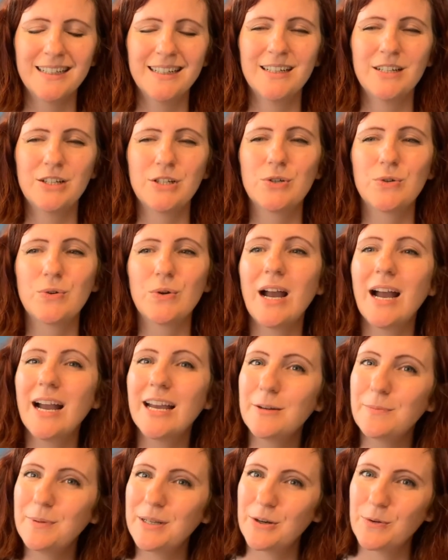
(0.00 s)
Try
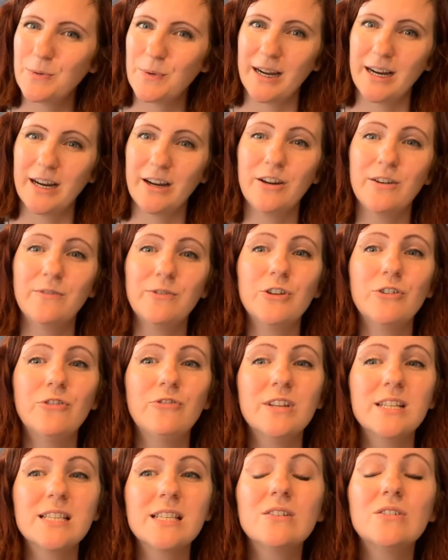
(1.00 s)
to be aware of your
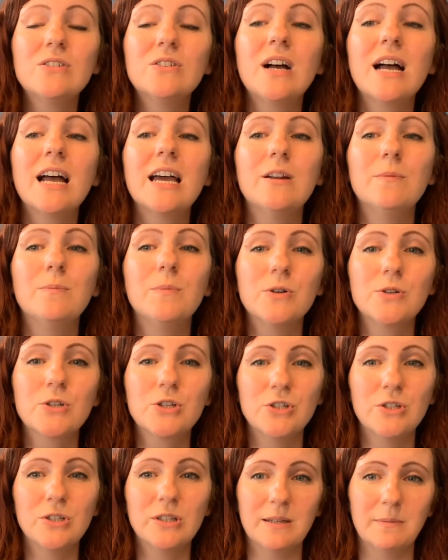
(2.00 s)
physical and
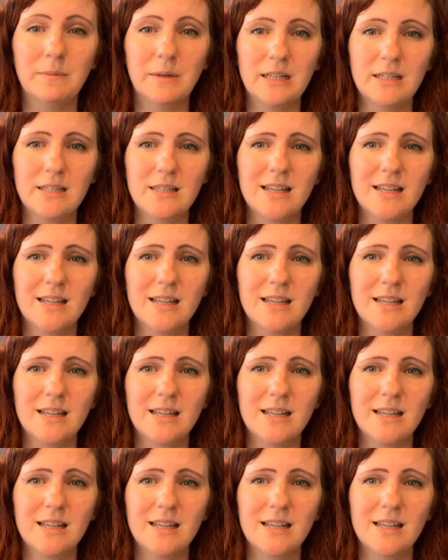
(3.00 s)
emotional limits